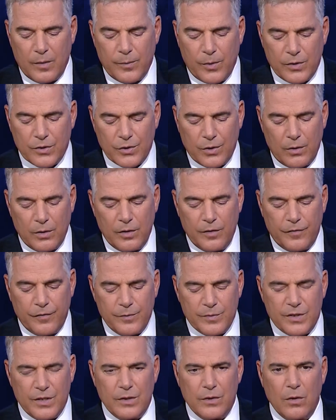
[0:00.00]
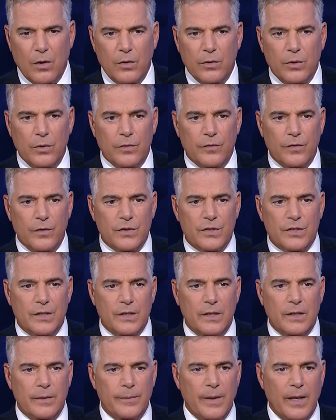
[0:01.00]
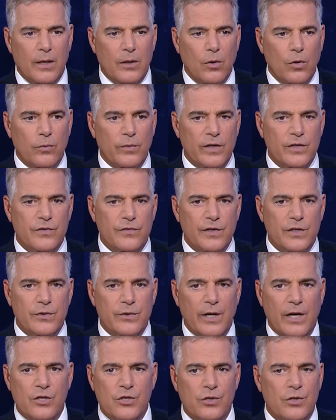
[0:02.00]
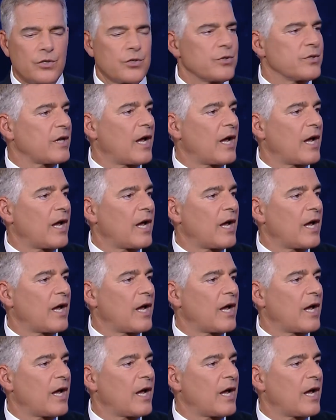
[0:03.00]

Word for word: Uh, Bartoli from Seton Hall University about a whole range of international issues.